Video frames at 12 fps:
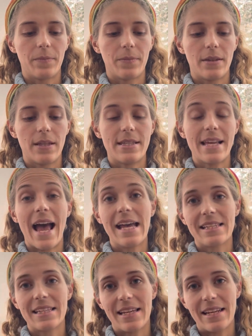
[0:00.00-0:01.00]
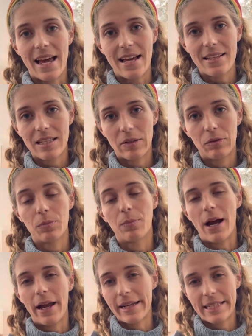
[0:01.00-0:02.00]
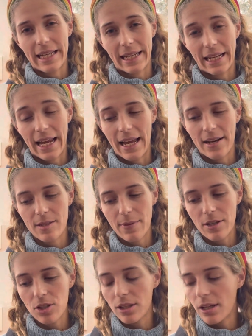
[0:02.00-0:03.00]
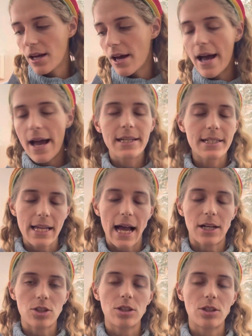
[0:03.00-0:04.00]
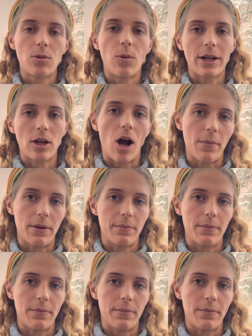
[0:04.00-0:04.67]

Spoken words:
this SNS if you're buying secondhand, especially. And it's actually quite common